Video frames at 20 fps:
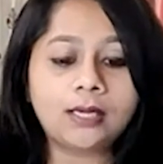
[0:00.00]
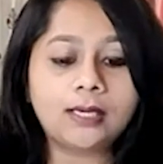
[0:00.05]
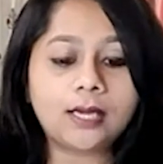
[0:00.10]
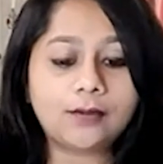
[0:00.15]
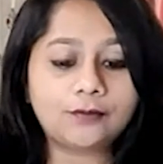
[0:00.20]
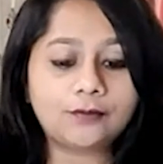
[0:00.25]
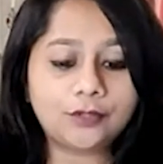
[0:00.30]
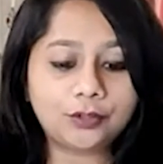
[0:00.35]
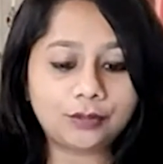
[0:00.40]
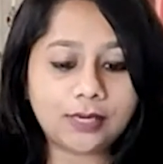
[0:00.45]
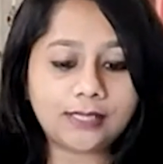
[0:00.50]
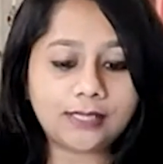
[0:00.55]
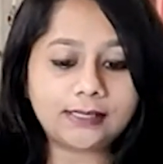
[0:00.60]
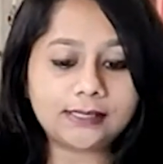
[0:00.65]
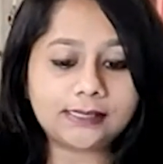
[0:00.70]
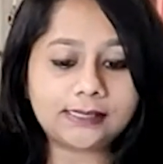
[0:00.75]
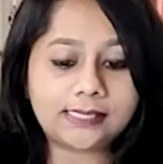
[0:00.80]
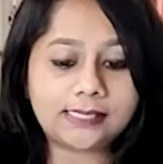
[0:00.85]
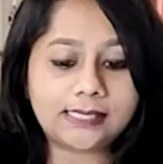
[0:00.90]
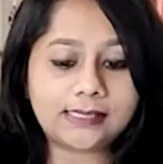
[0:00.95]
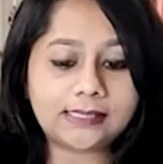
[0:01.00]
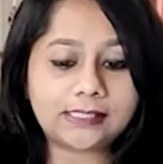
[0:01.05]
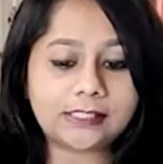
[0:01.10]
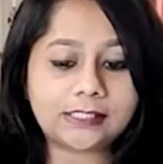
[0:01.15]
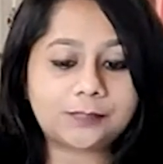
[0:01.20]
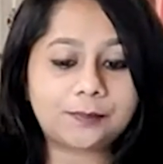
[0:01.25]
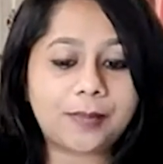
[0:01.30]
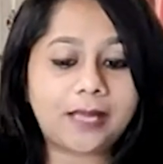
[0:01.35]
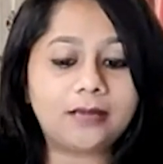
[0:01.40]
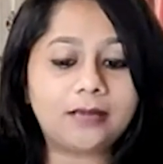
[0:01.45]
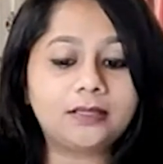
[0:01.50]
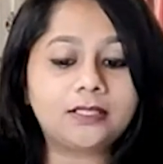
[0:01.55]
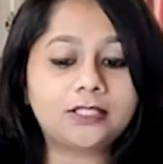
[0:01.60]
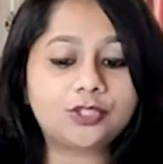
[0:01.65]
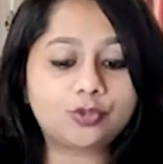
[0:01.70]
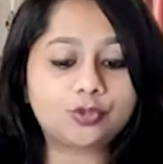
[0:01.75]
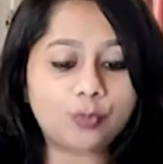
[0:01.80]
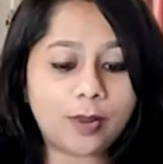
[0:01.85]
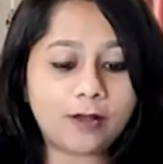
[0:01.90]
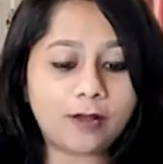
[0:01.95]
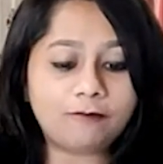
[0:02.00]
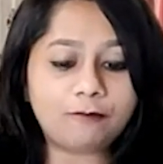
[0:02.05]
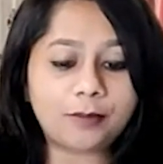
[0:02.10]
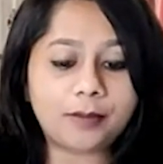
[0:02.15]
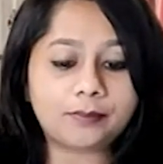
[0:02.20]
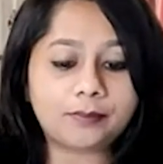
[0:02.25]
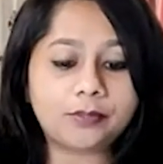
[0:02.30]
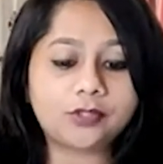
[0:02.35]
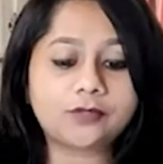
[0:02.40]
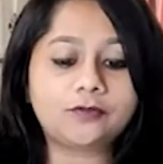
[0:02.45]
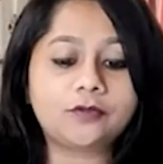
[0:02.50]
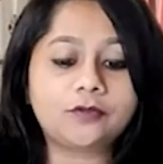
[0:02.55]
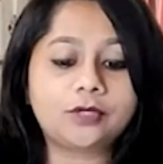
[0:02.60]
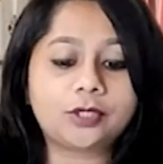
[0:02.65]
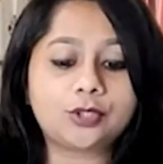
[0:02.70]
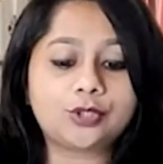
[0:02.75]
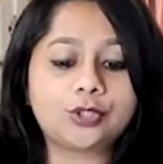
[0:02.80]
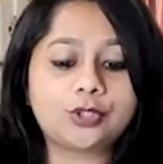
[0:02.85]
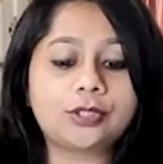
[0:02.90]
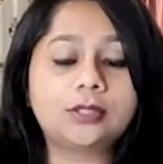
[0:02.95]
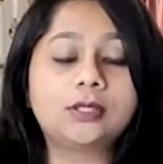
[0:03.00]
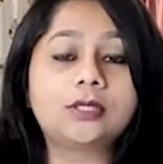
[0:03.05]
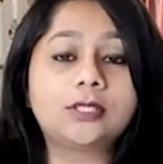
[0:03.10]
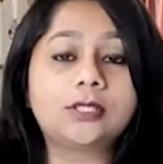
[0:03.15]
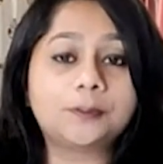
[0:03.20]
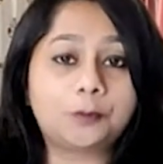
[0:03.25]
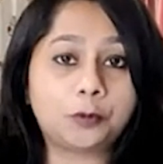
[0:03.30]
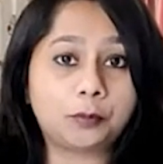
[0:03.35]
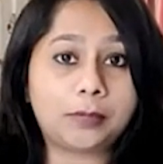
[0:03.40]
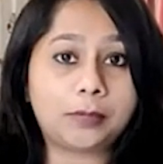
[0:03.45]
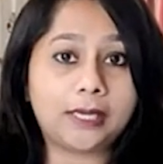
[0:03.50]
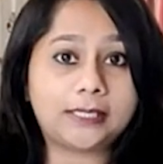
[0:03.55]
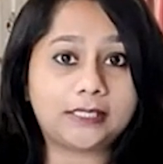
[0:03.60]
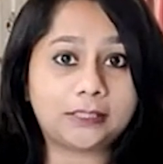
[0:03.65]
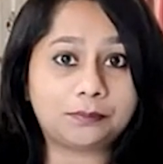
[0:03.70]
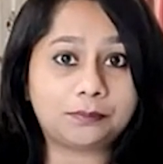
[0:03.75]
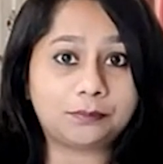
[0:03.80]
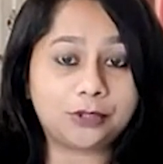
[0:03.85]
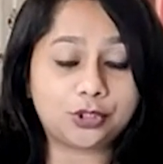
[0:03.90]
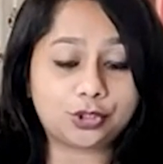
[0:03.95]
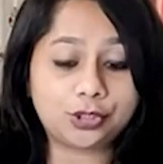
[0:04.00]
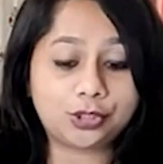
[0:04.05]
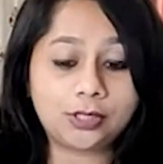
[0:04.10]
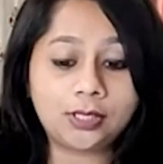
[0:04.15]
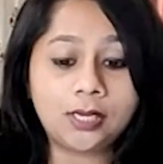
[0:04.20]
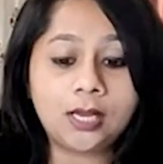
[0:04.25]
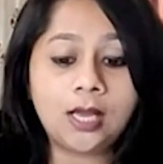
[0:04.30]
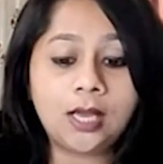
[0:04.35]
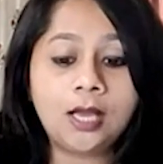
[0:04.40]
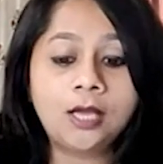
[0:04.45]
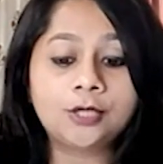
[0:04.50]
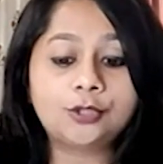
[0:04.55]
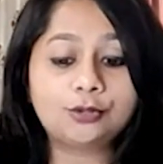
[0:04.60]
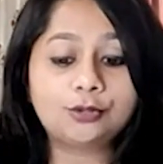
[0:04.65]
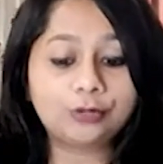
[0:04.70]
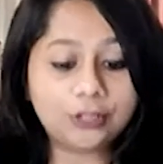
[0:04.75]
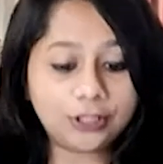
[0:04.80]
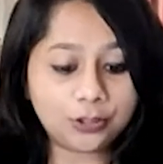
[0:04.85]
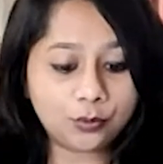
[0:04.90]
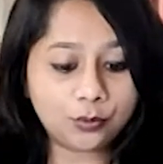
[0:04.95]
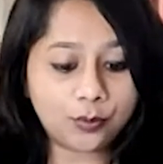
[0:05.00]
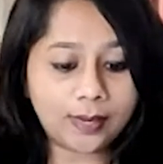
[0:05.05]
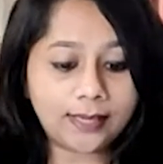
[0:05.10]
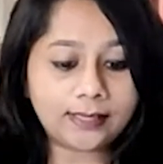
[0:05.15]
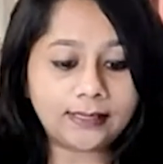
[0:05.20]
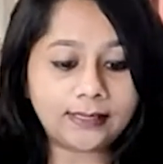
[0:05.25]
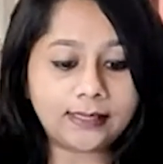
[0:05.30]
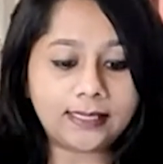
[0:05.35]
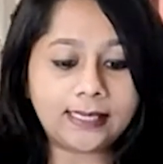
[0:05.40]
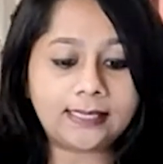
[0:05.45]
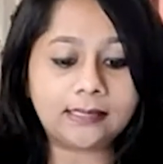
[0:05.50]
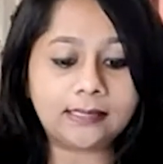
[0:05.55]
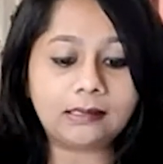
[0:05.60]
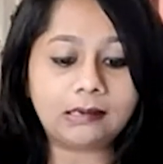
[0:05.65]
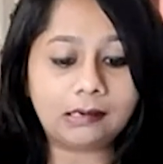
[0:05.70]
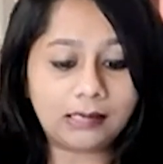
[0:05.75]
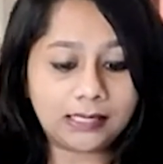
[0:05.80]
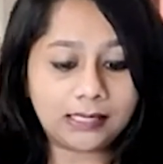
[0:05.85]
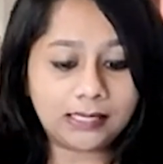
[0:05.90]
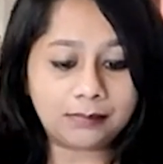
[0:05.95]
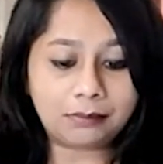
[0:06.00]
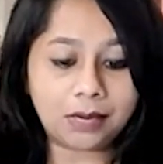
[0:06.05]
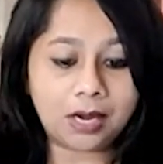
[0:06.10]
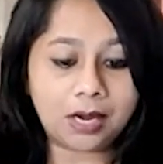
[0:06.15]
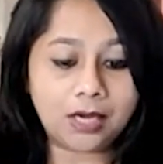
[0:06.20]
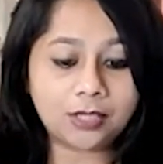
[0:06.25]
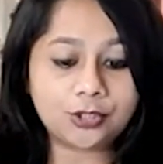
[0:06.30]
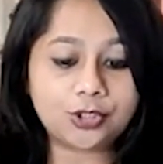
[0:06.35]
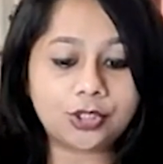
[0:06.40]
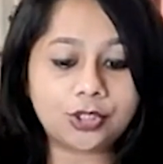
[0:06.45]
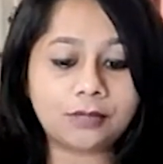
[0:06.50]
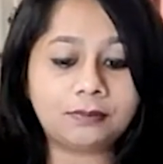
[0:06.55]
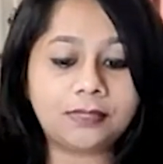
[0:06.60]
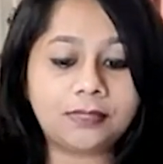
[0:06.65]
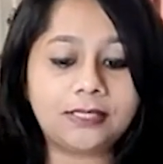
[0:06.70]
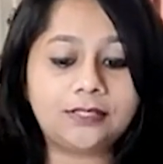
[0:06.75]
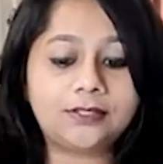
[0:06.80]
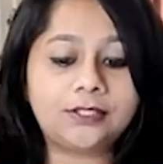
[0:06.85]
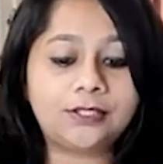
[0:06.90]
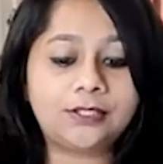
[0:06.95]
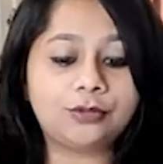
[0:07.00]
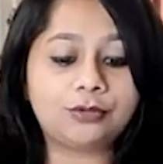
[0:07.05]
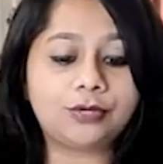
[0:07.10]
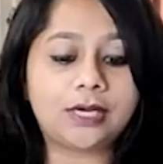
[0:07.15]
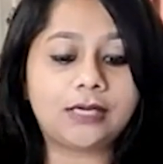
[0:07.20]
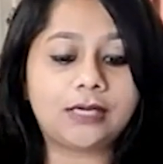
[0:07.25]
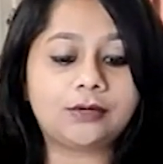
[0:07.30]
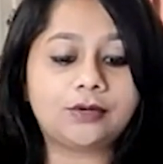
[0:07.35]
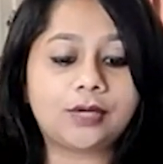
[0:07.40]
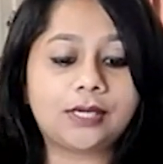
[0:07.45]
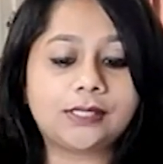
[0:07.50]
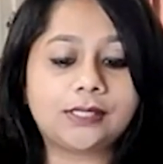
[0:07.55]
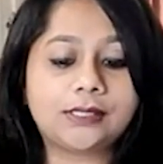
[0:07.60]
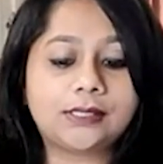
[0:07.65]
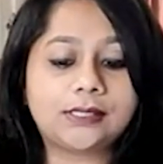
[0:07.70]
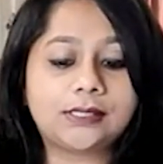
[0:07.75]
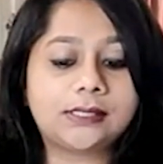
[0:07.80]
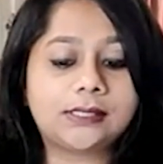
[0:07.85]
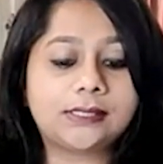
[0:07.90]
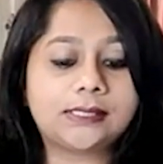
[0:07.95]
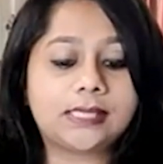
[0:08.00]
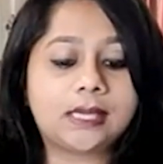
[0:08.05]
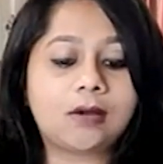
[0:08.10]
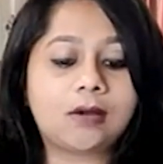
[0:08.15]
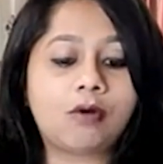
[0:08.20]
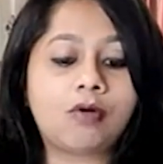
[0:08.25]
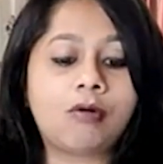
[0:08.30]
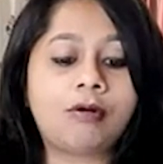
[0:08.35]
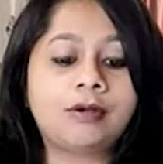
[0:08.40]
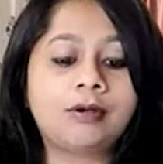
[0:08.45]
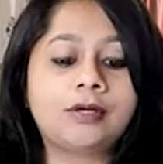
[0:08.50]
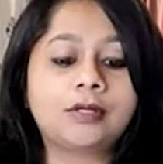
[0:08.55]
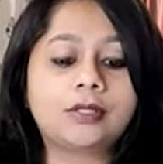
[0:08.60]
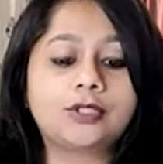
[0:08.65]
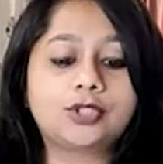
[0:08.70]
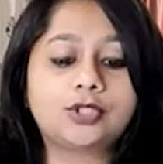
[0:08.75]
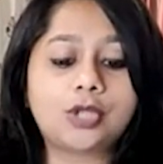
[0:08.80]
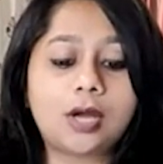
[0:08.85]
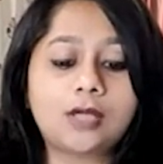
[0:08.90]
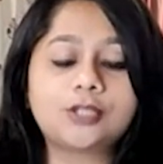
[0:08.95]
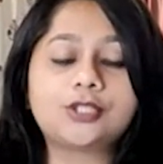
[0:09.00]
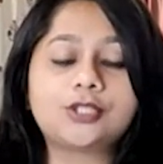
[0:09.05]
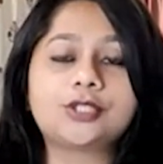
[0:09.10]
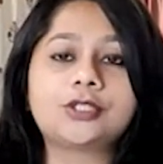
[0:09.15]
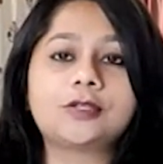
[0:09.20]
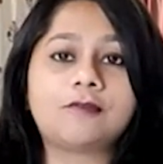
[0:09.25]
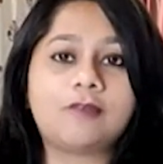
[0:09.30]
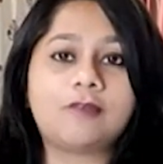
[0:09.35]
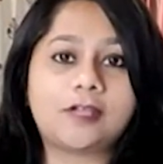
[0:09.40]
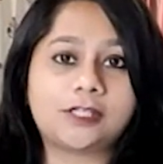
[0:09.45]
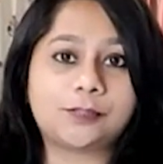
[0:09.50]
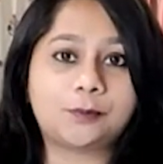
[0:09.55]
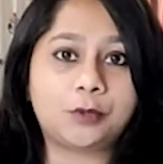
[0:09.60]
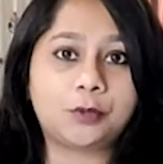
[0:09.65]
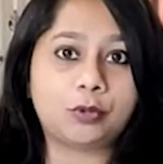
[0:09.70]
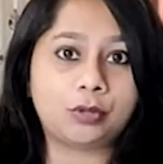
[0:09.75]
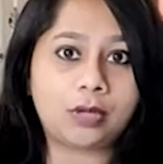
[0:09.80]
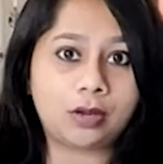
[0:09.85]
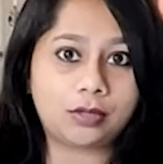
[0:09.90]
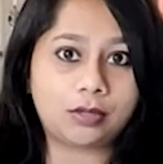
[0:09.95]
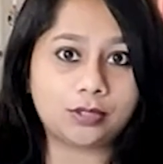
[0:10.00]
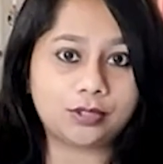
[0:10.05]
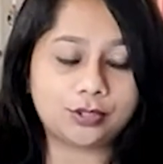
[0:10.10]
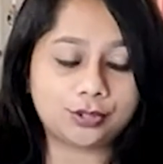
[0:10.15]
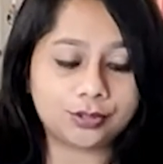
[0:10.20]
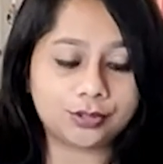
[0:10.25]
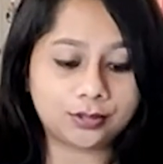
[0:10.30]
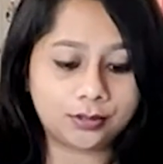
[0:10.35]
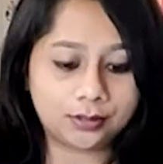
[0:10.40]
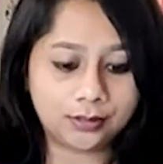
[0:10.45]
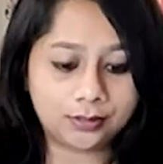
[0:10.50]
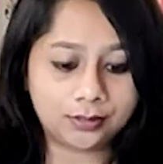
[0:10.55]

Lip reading: Now, the United States expelled 12 members of the Russian diplomatic mission to the UN in early March amid the Ukraine crisis on charges of espionage.